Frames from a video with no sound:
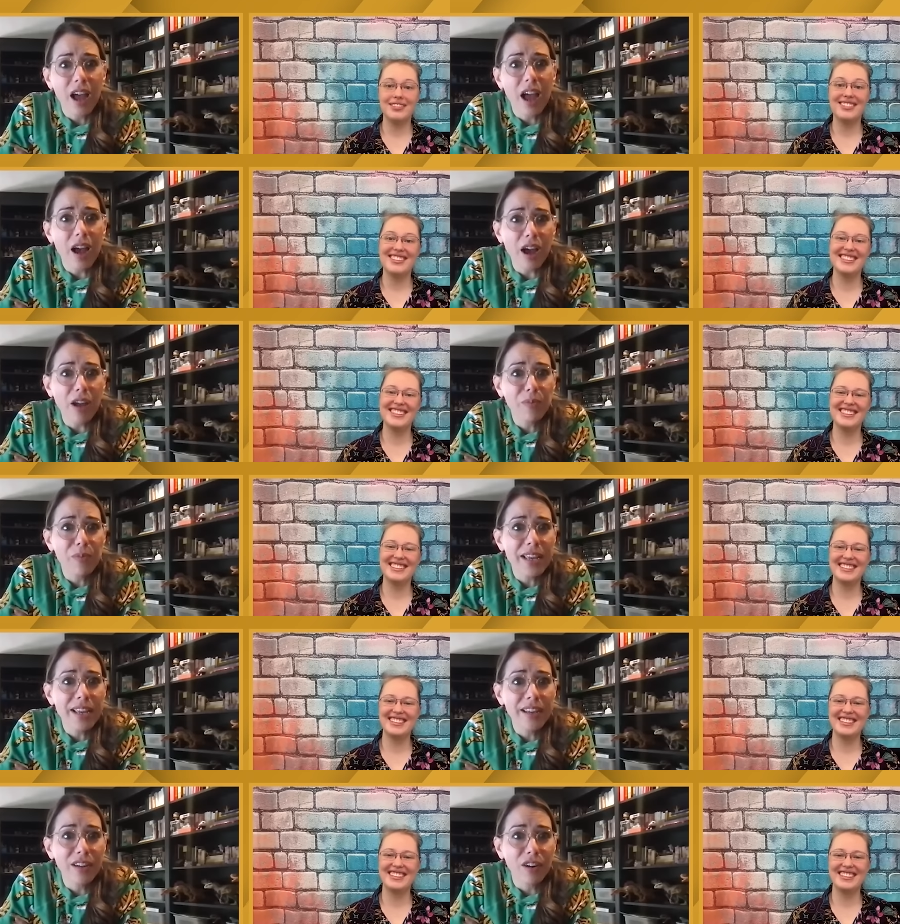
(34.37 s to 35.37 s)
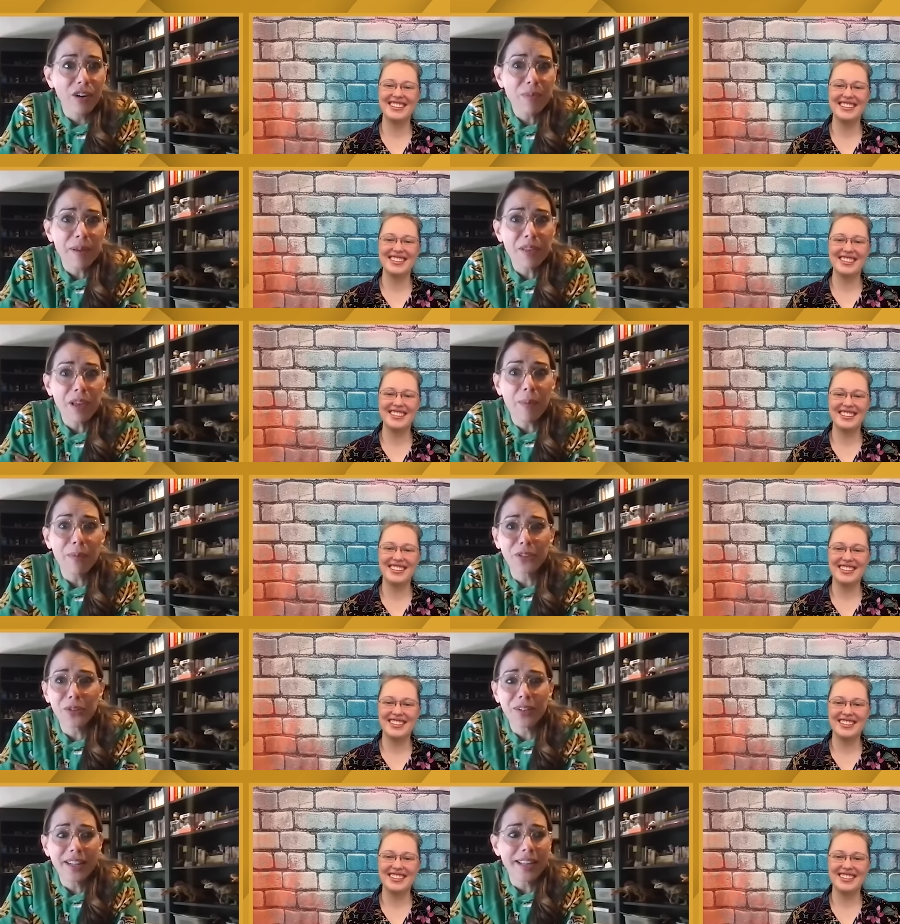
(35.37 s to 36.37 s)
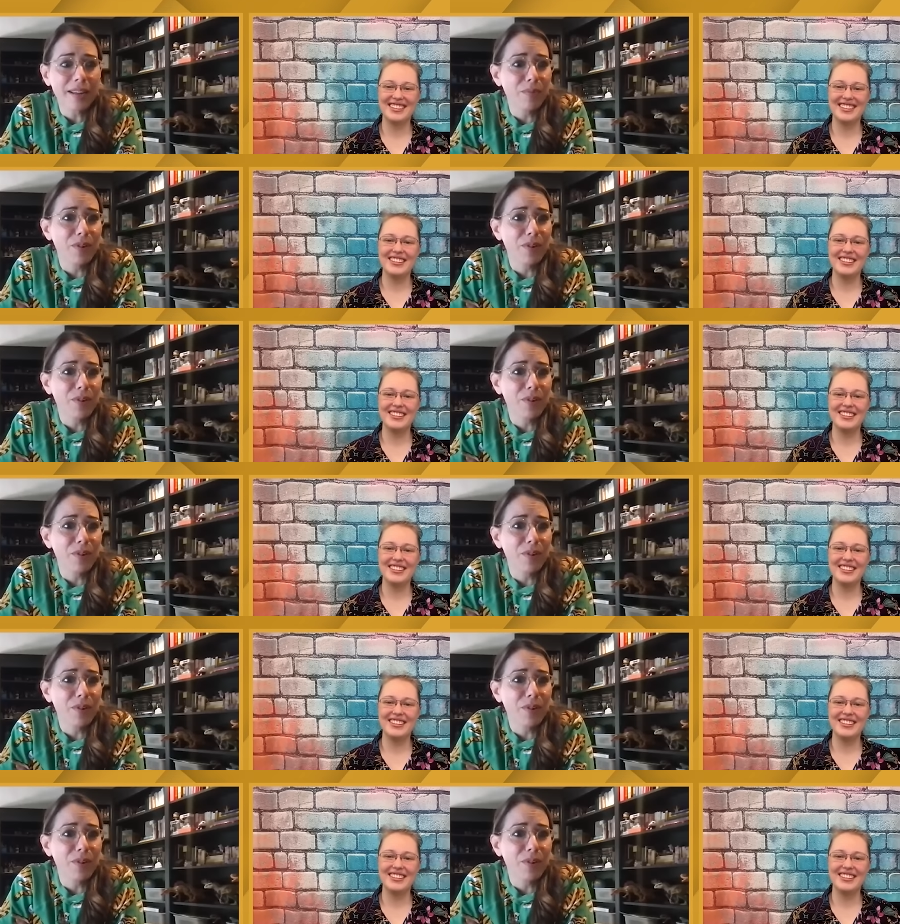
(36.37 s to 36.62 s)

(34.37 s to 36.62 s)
Speaker 1: and we heard about the opportunity and